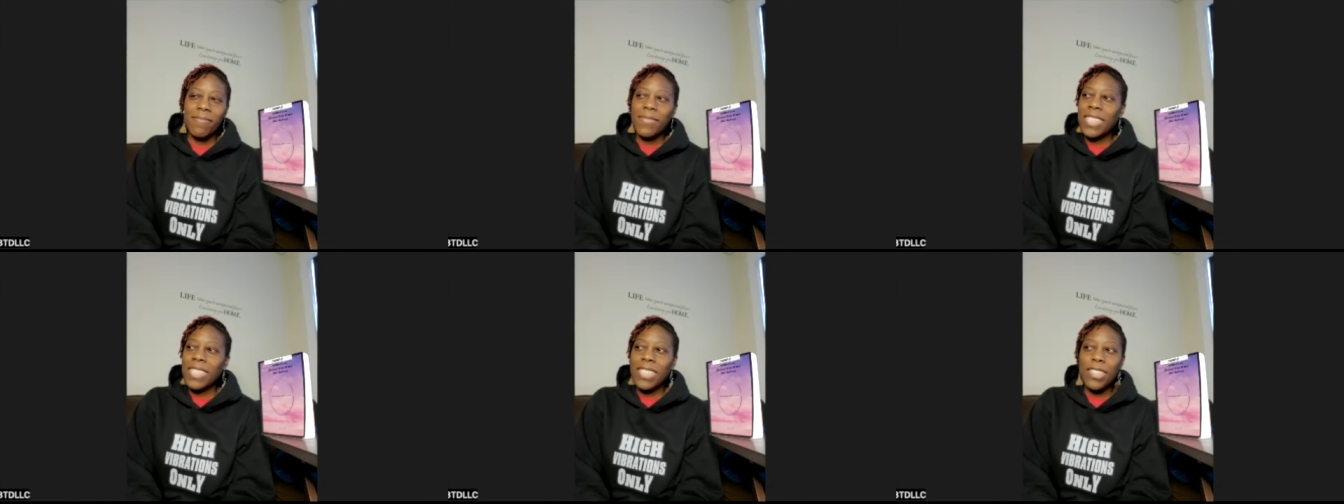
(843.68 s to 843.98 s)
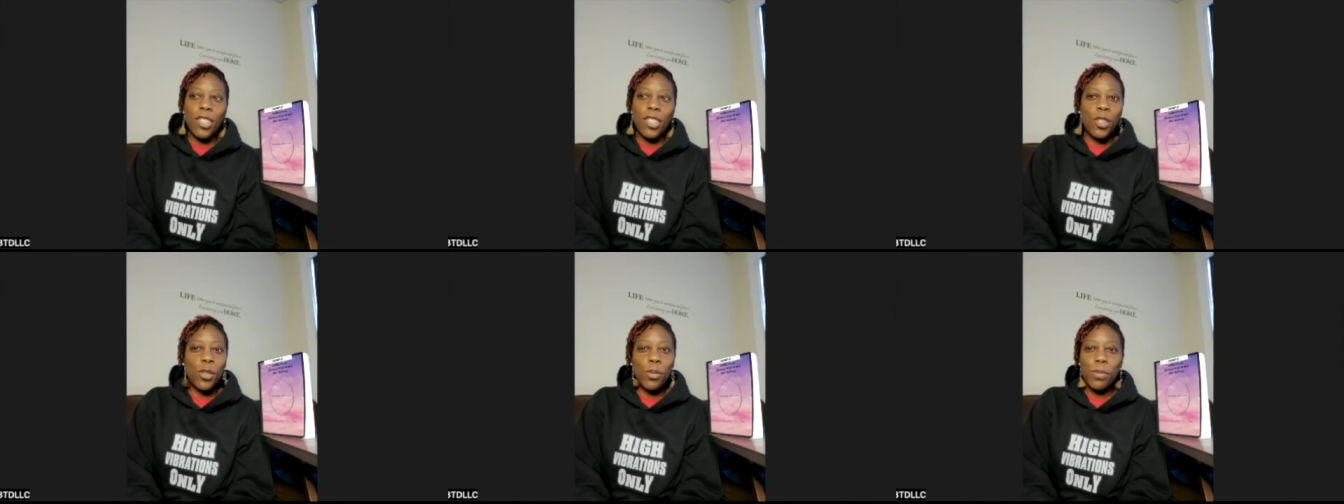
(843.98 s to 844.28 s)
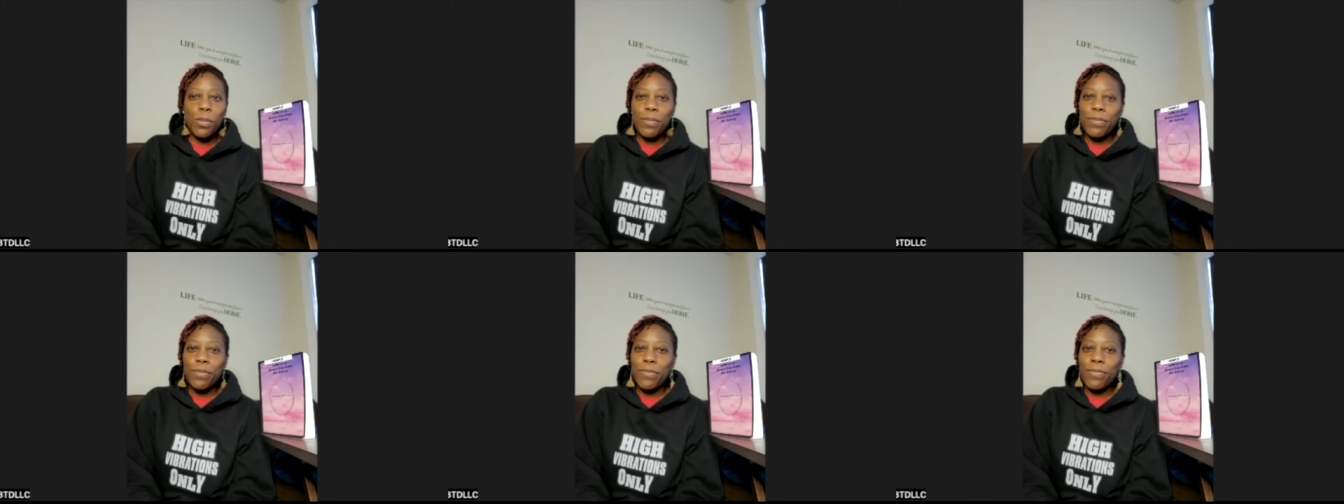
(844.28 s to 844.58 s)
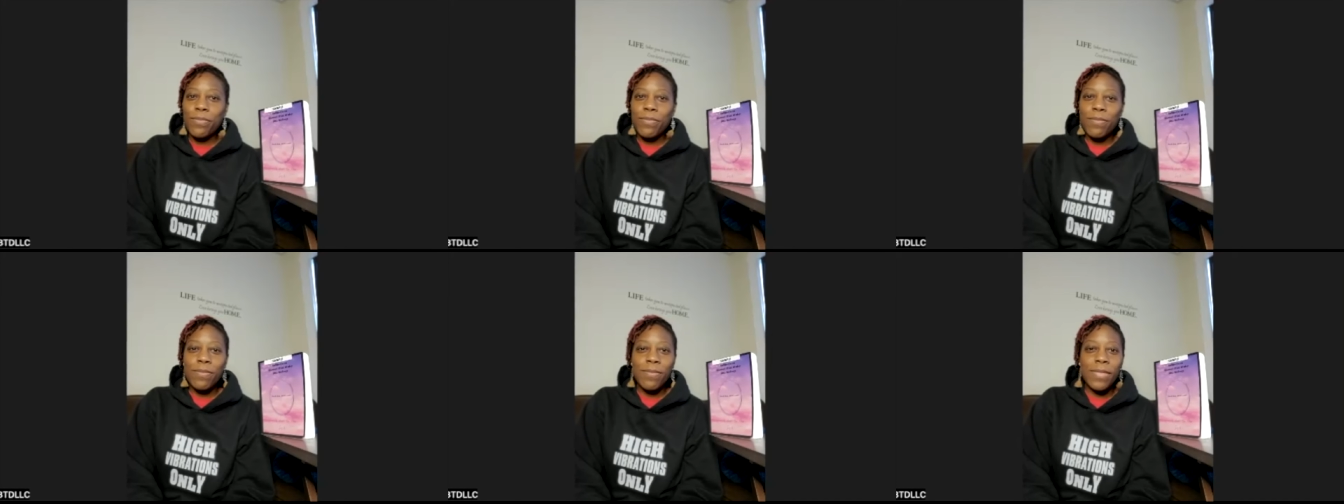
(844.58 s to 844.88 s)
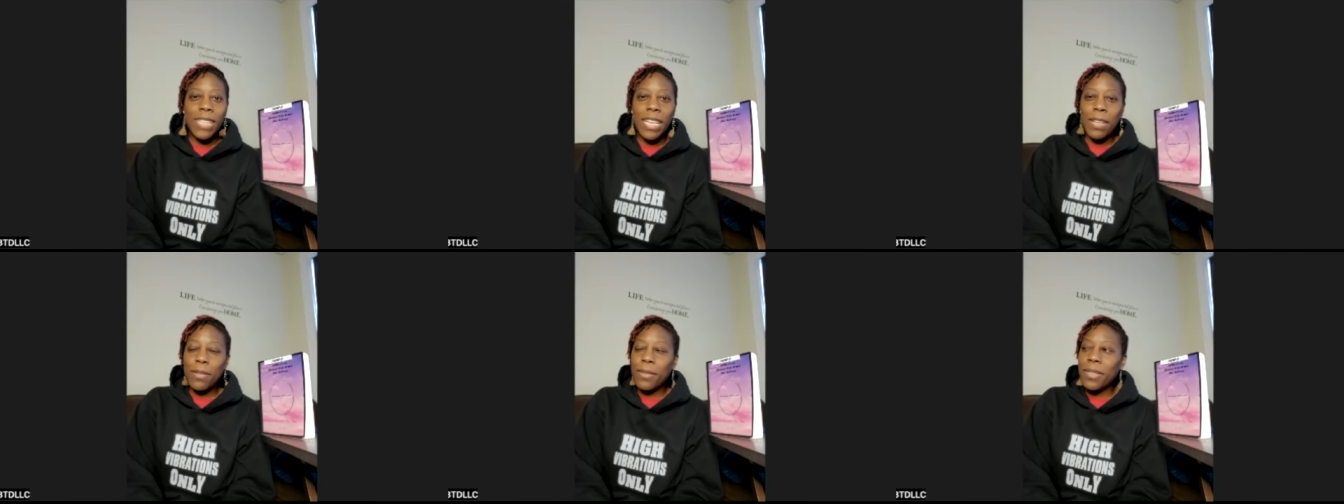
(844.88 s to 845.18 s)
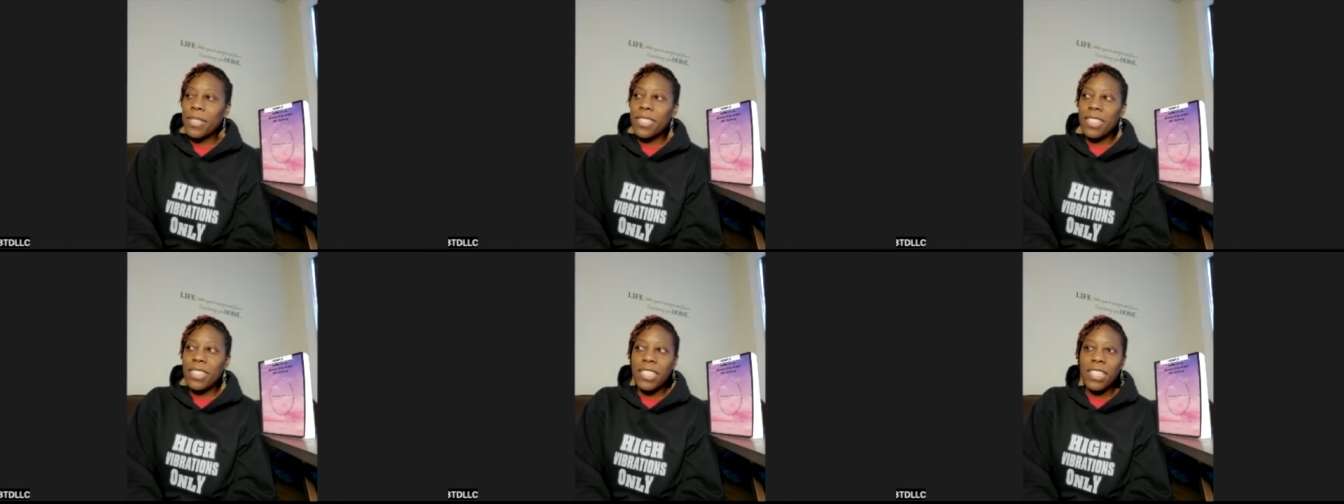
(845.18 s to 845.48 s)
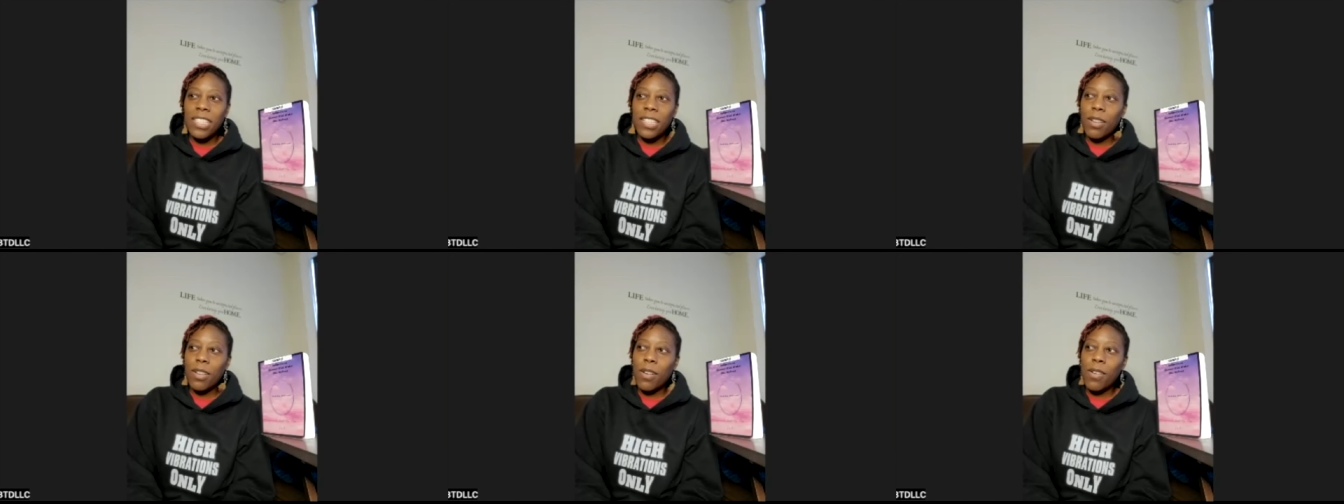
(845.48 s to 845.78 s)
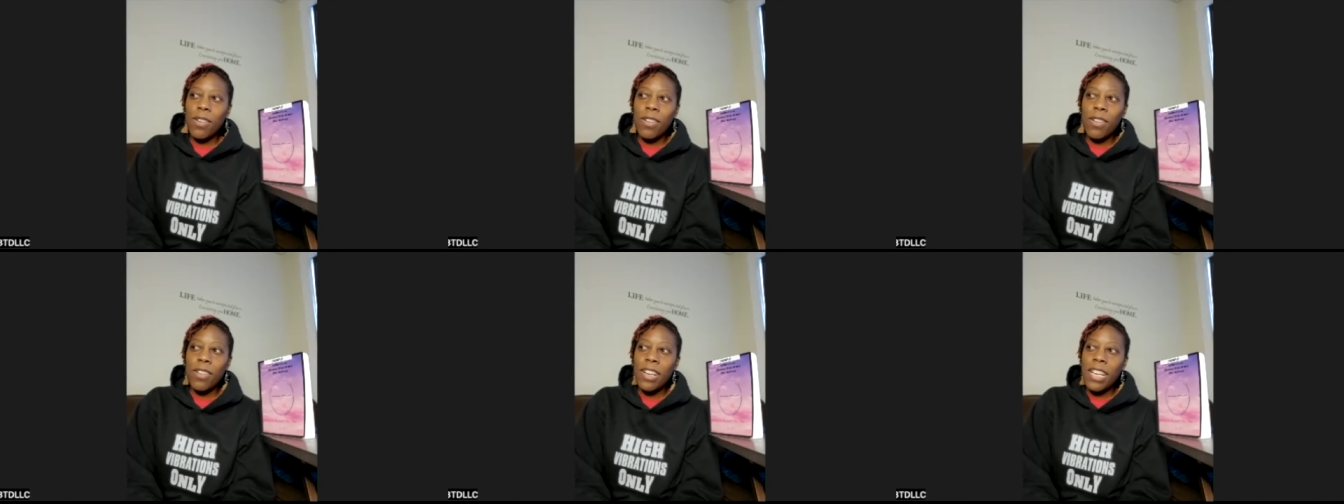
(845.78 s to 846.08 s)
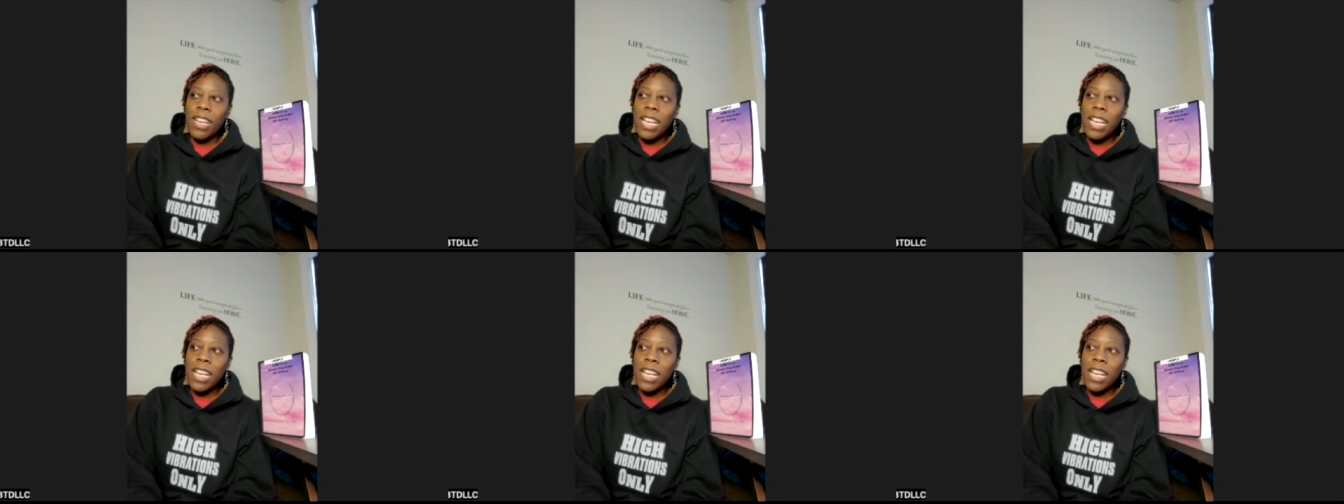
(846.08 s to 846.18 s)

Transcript: Nope, that wasn't nope. it at all.